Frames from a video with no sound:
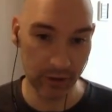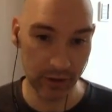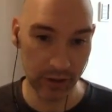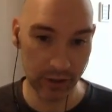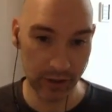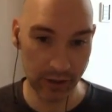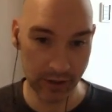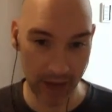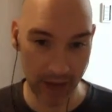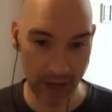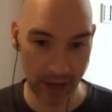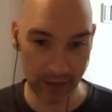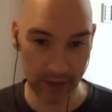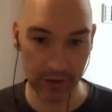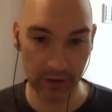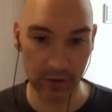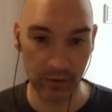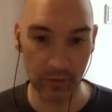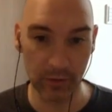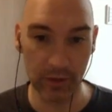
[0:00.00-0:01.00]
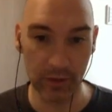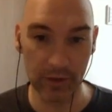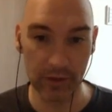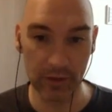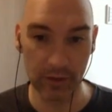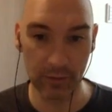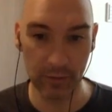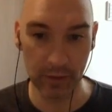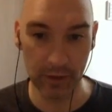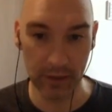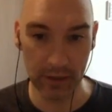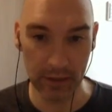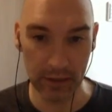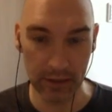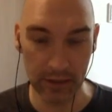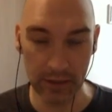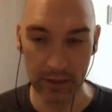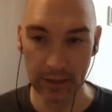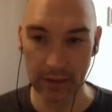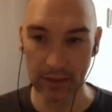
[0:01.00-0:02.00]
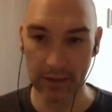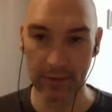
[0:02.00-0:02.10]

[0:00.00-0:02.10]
is actually going to be